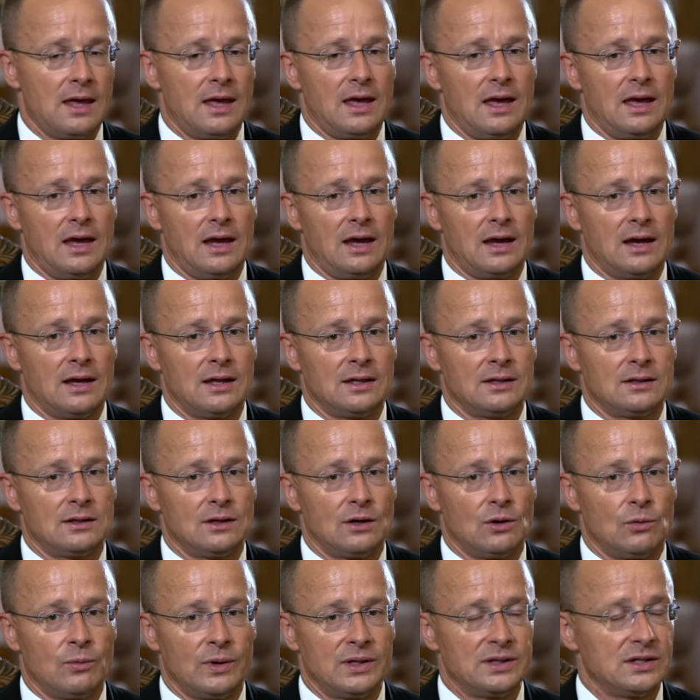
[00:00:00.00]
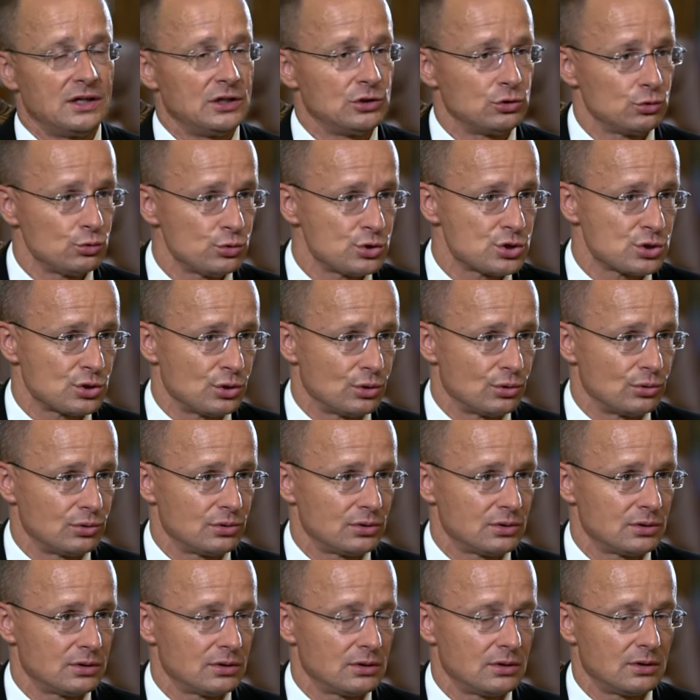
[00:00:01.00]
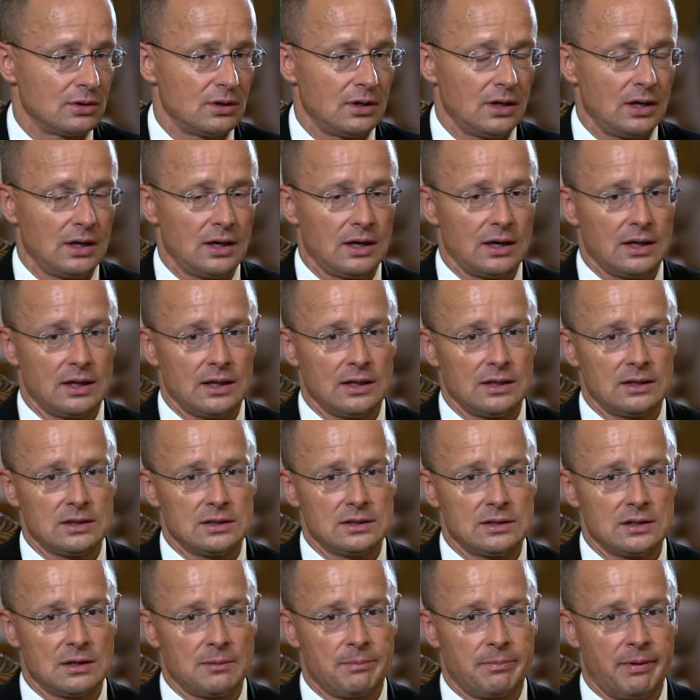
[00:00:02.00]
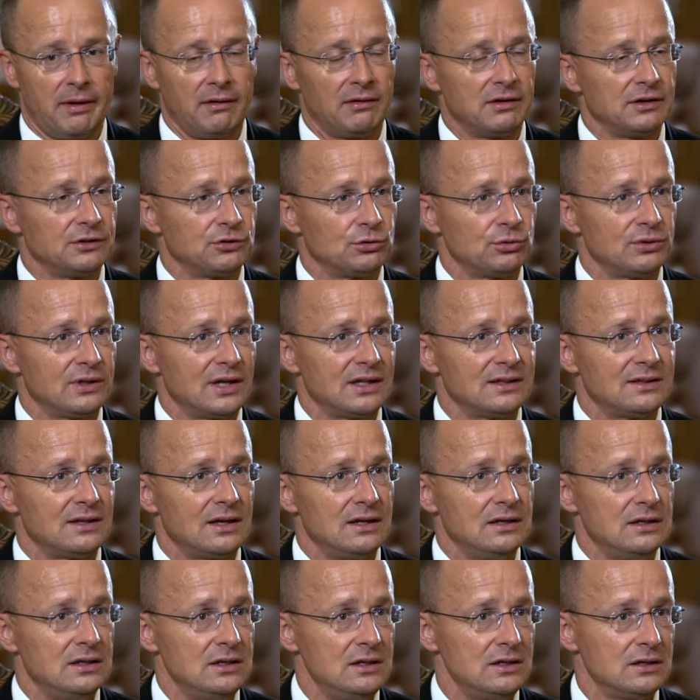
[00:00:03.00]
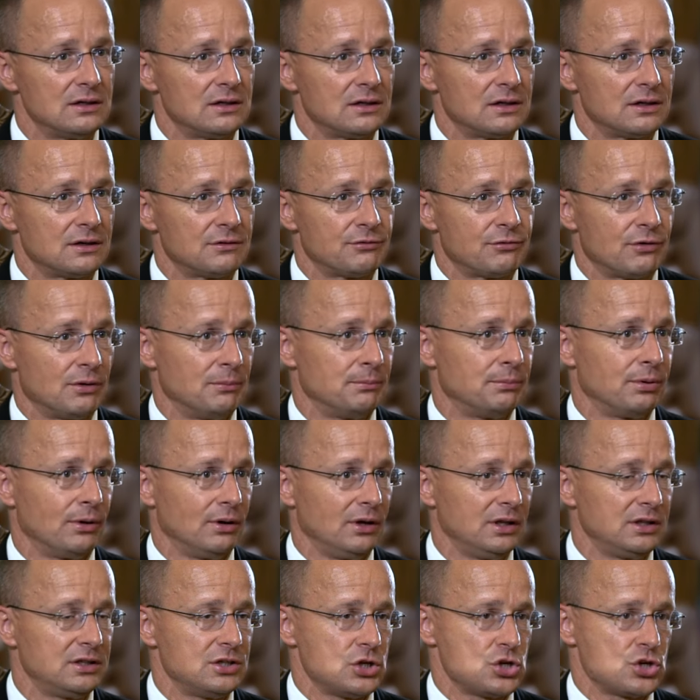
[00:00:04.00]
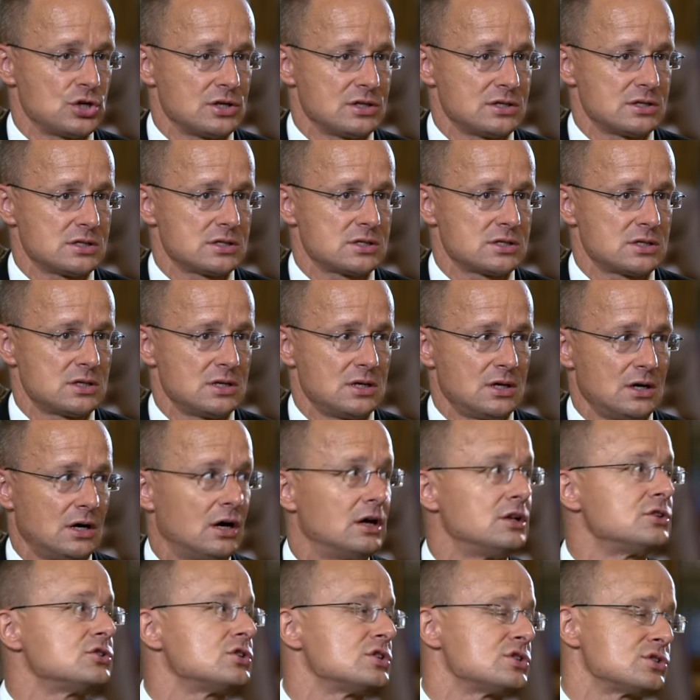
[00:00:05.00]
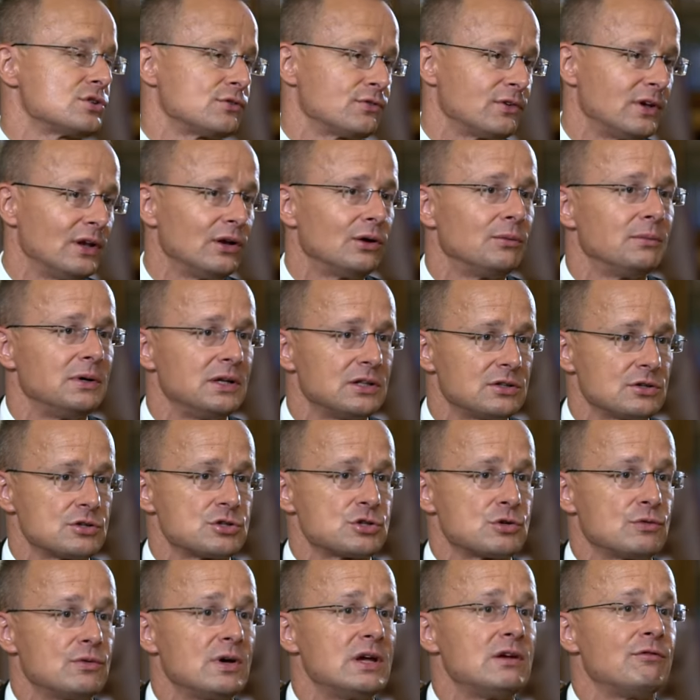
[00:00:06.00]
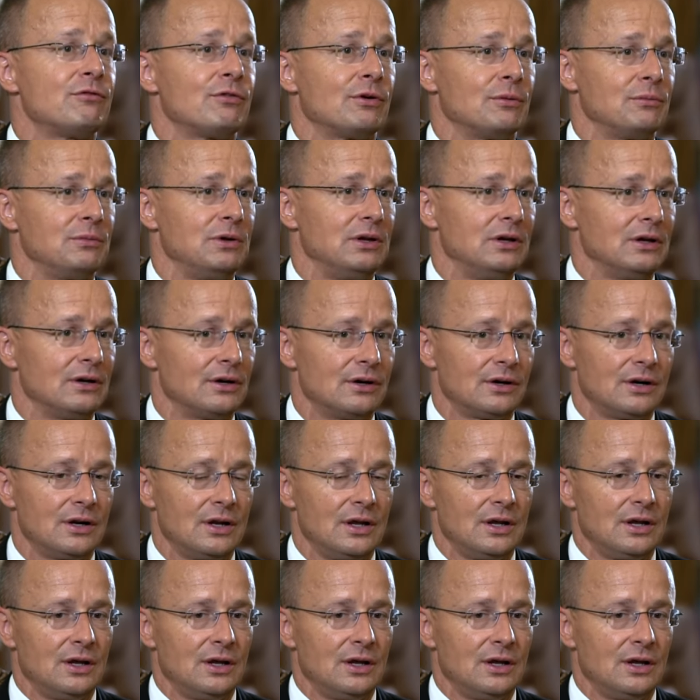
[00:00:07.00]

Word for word: and when they do so, and uh, parallel to that, they hear from politicians hundreds of kilometers away from here